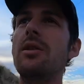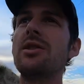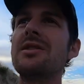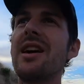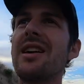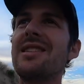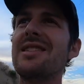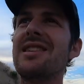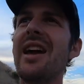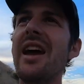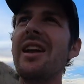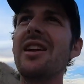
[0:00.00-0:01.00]
Looks like it's
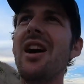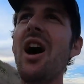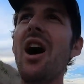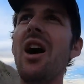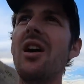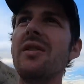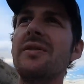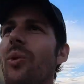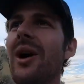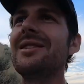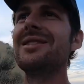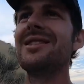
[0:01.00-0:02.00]
gated off.
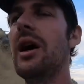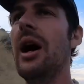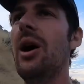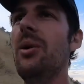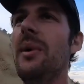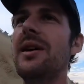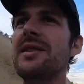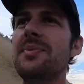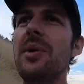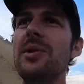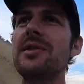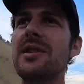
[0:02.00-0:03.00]
What? How am I
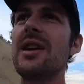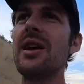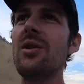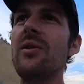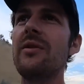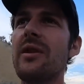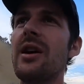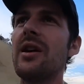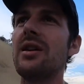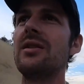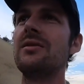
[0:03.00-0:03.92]
supposed to get over there?